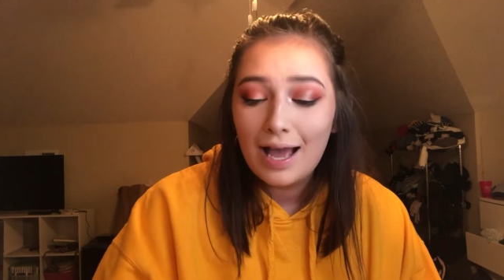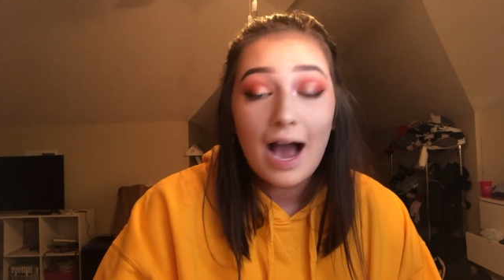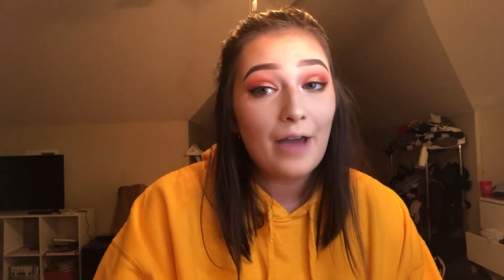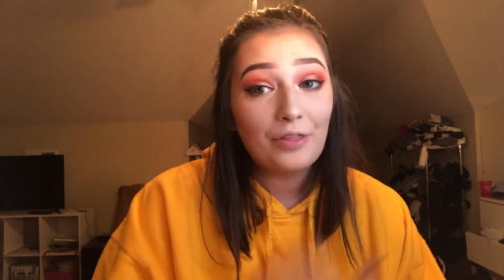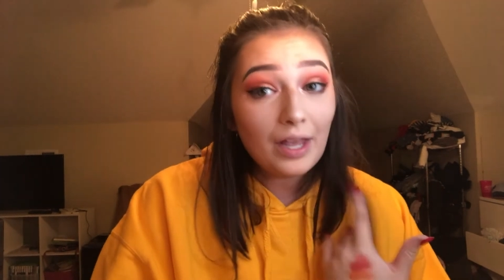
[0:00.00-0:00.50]

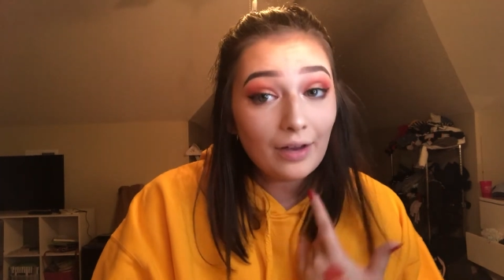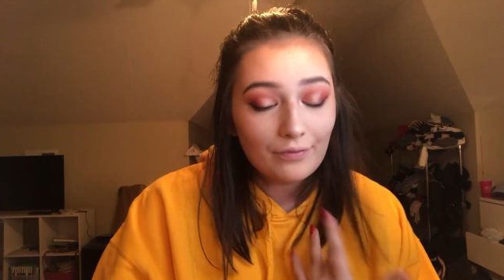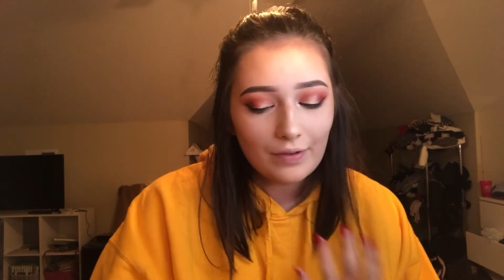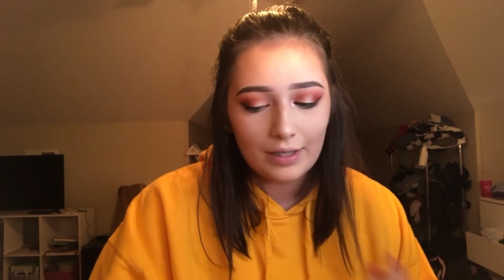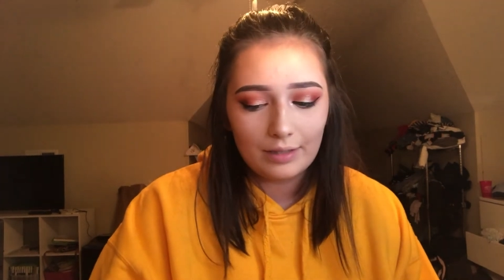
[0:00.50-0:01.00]
I think I'm
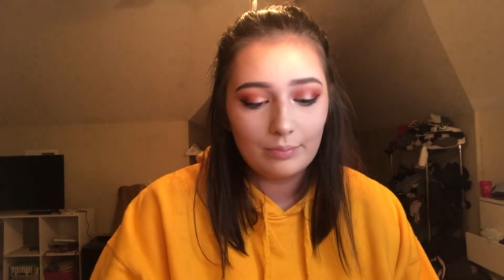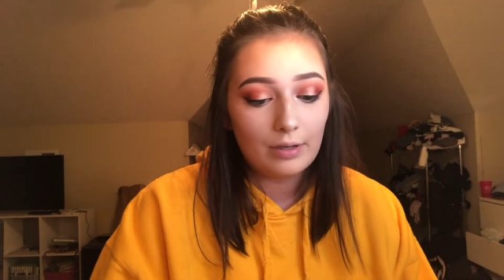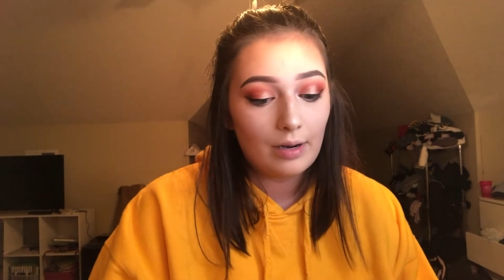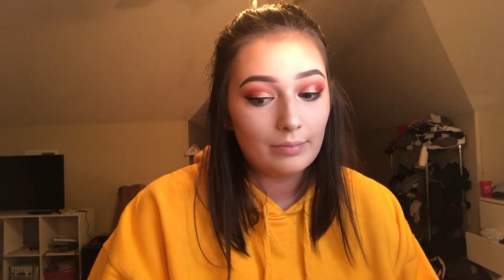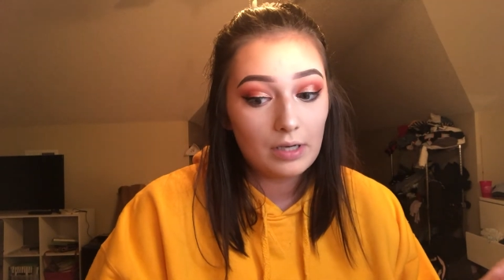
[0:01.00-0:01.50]
funny,
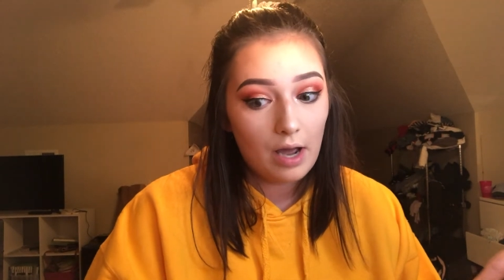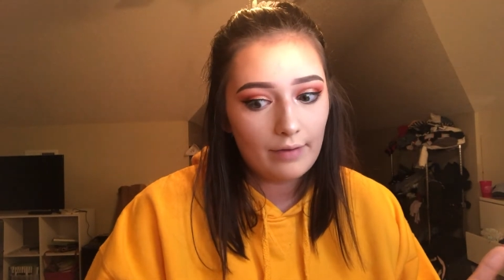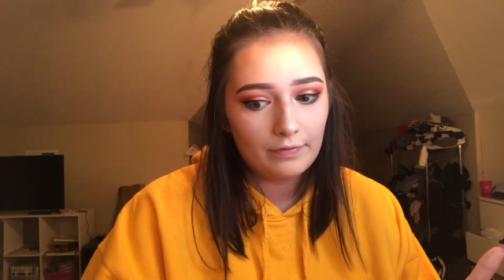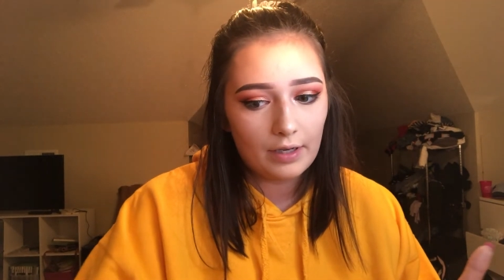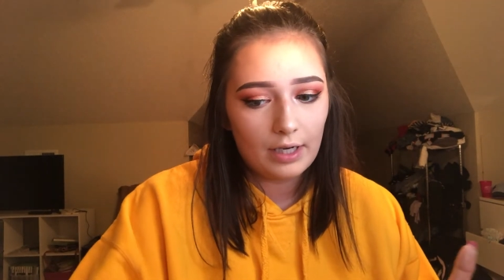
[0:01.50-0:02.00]
but I'm
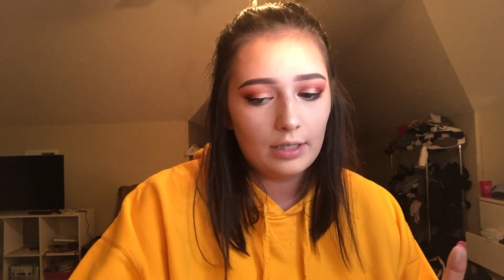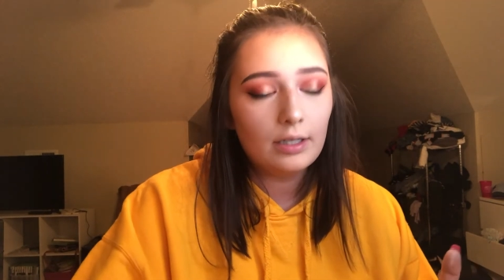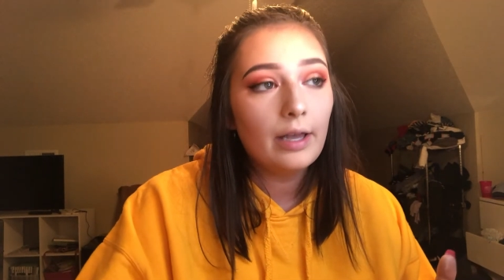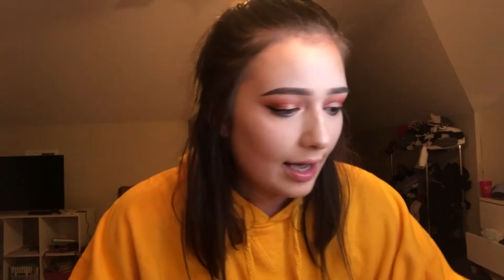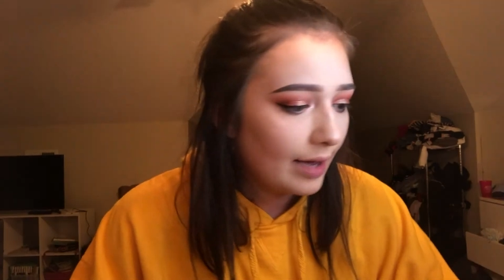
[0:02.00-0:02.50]
not funny.
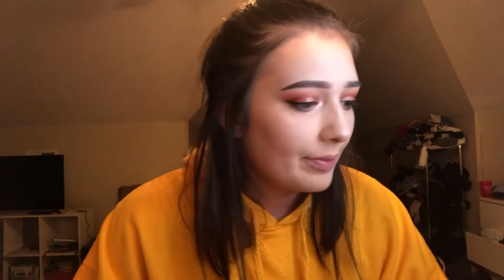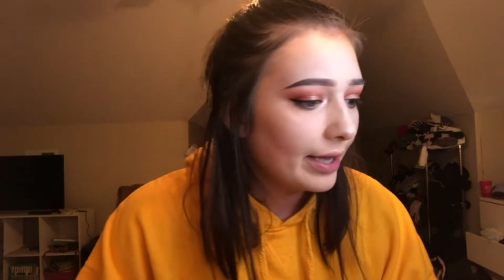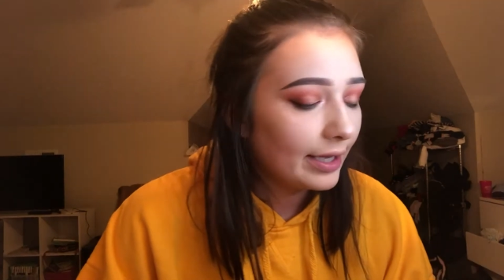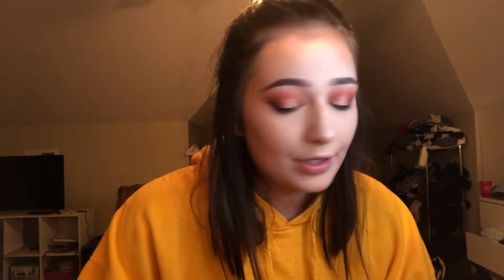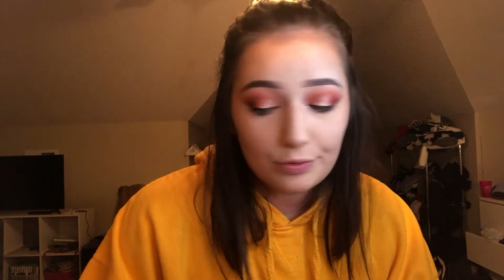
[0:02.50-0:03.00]

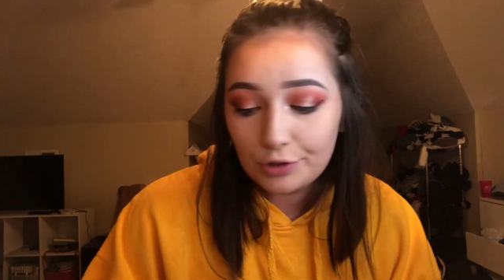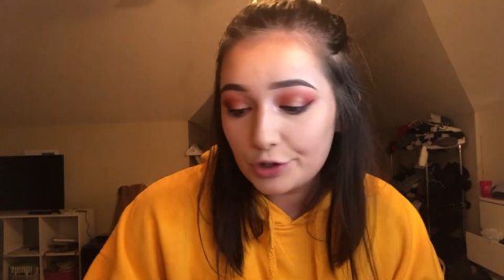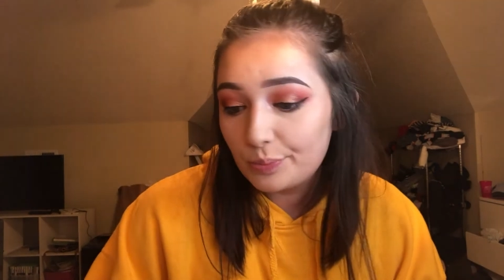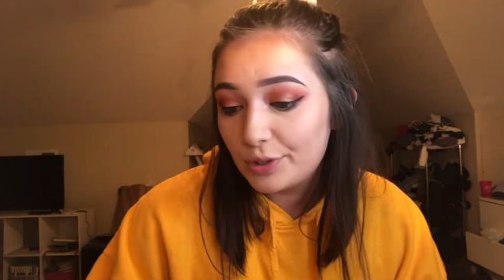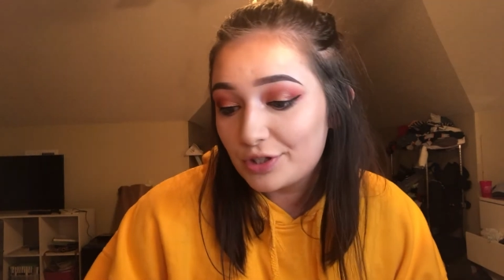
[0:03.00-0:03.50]
I guess we'll
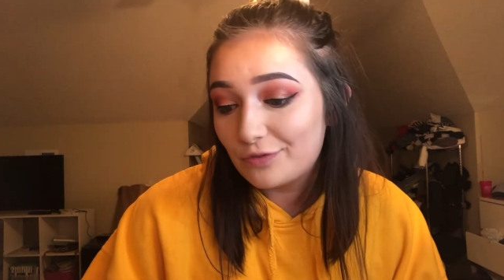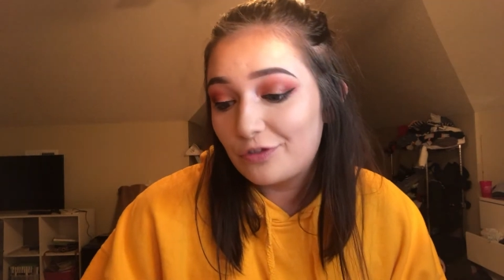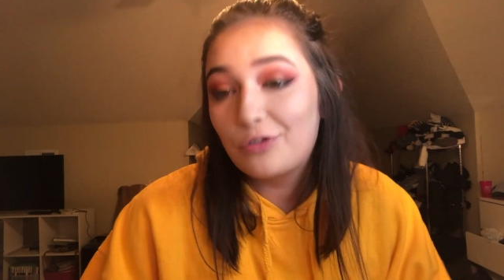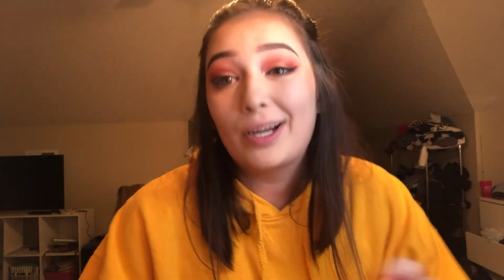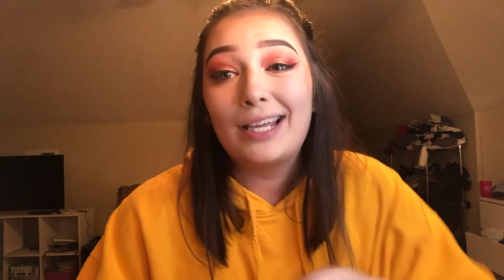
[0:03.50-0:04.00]
just put some
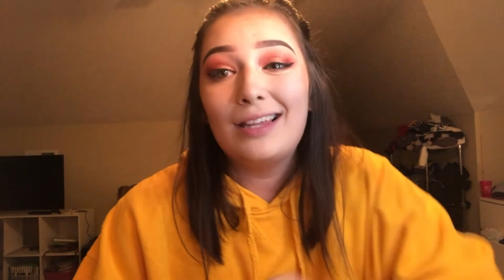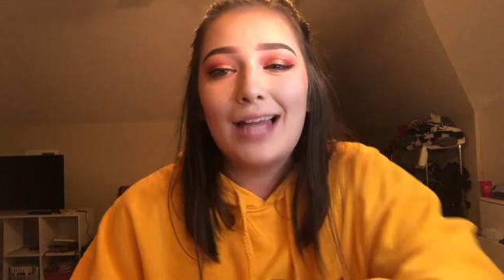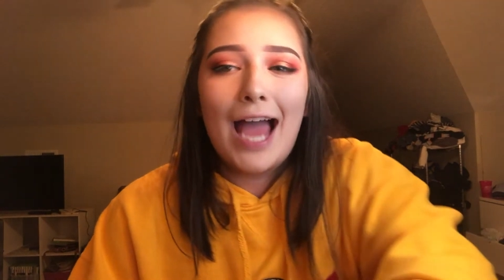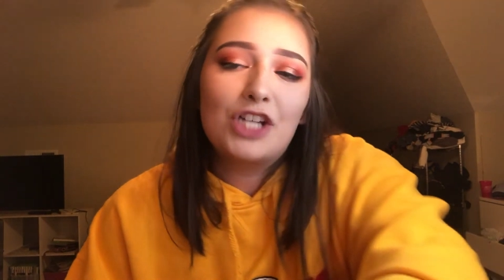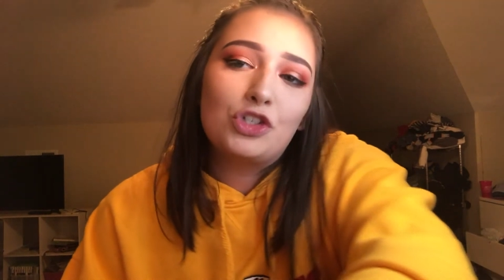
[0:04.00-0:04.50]
freaking
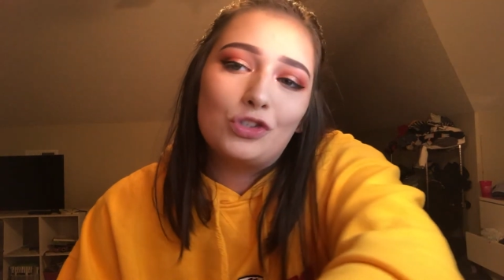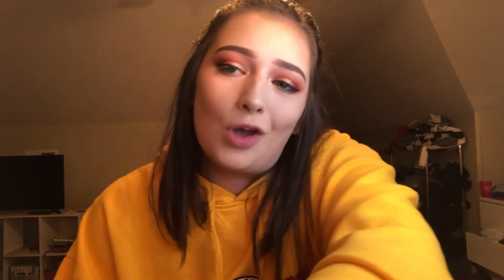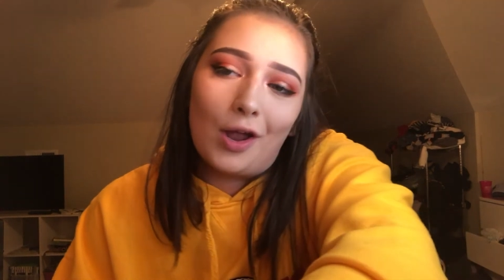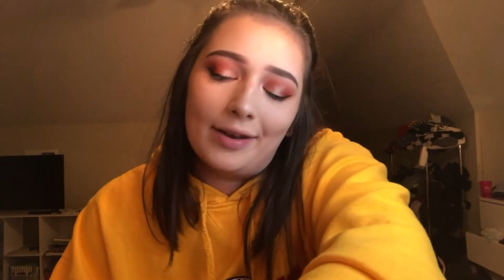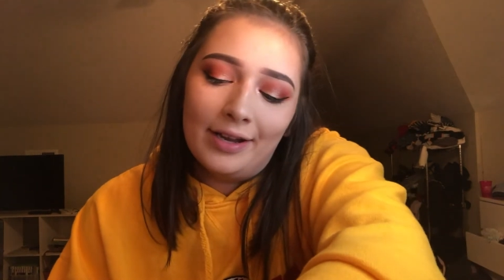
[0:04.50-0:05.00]
lashes
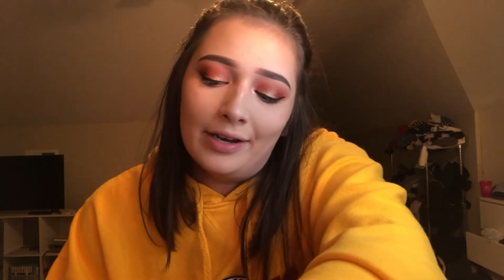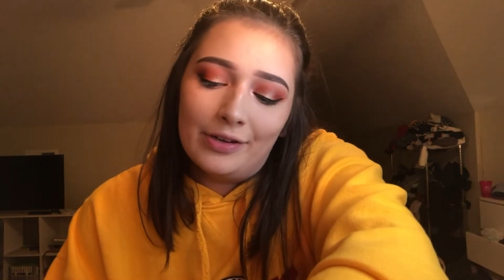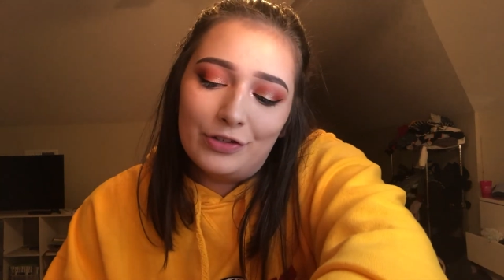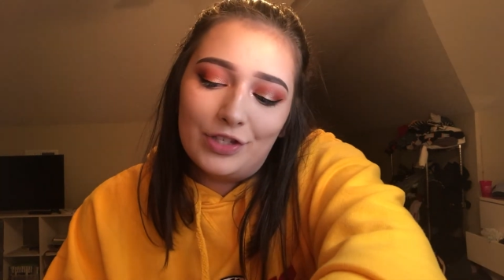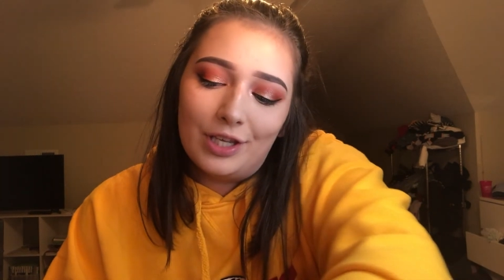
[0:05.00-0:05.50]
on
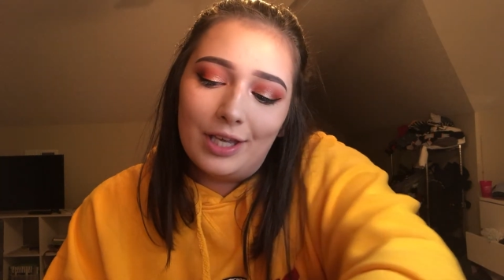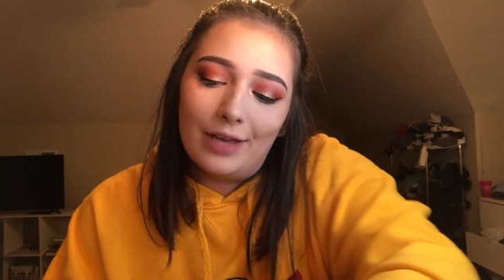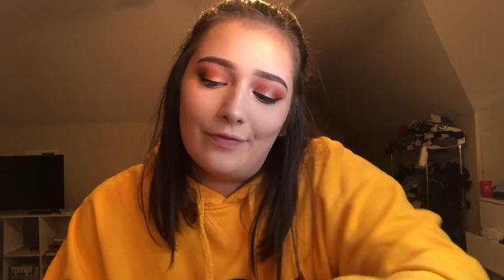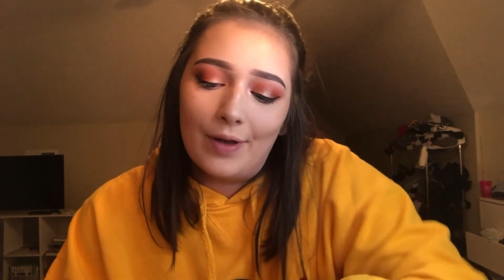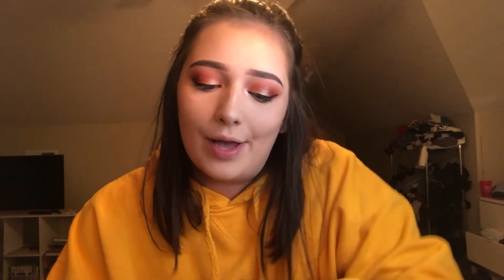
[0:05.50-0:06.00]
to see
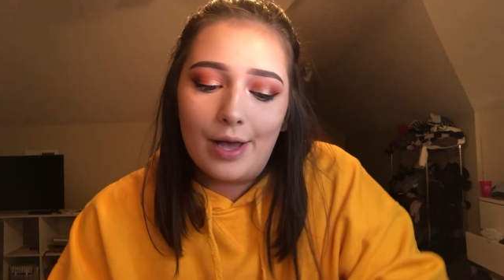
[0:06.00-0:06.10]
if